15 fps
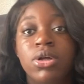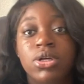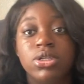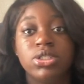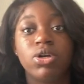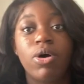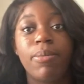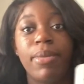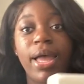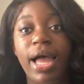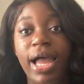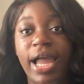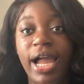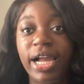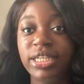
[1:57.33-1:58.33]
So I
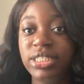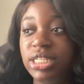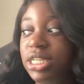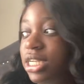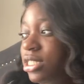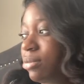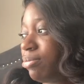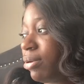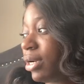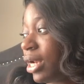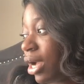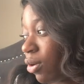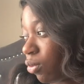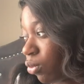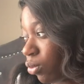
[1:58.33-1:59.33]
actually need to print
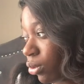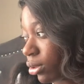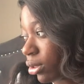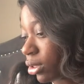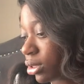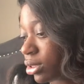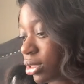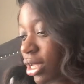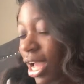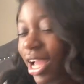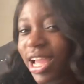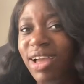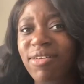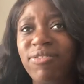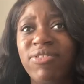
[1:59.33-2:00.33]
out orders. I
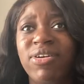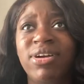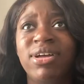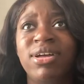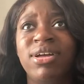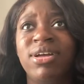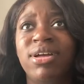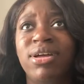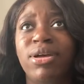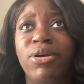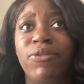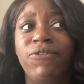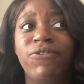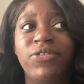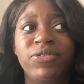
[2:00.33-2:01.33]
have
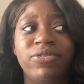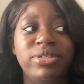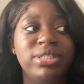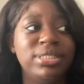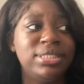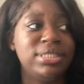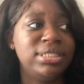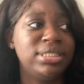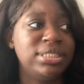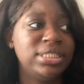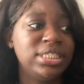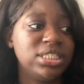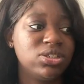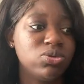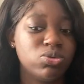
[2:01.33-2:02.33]

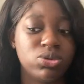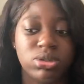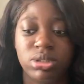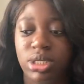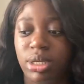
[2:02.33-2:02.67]
56 orders,